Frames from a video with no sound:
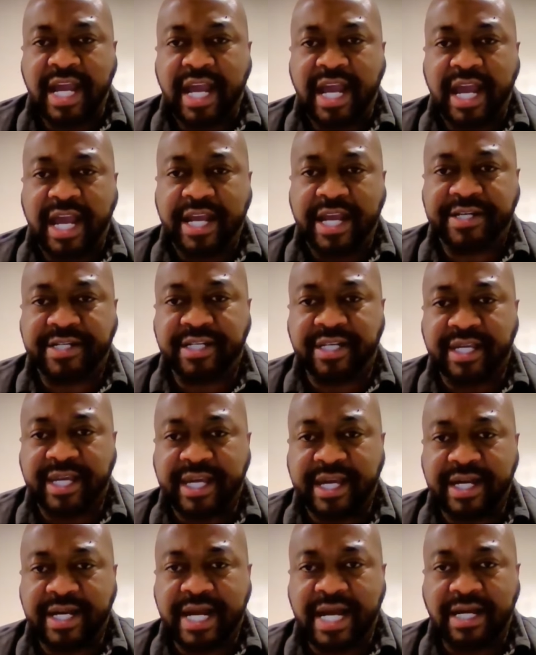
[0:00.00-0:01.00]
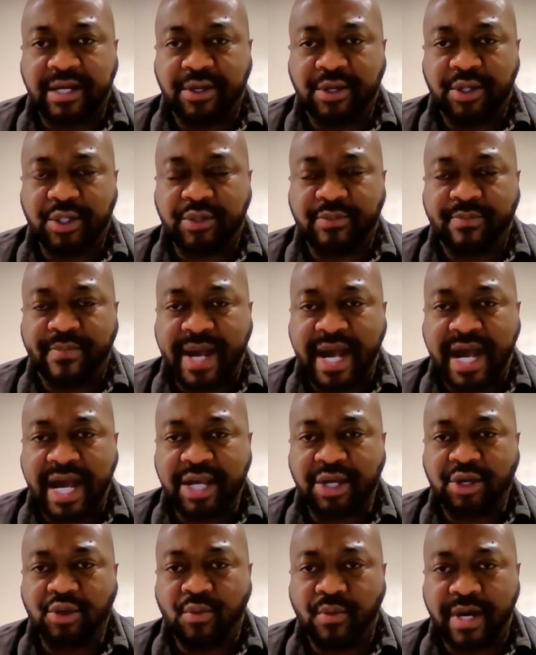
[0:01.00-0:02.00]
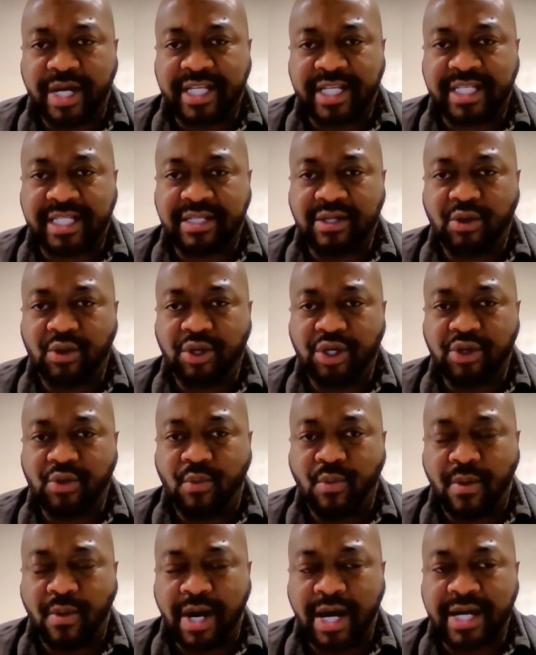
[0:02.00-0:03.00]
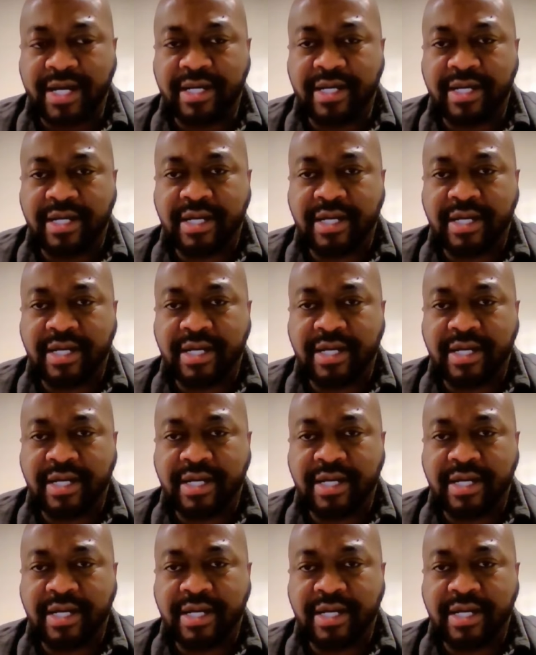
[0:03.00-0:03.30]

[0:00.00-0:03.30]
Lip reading: Each year that goes by, you want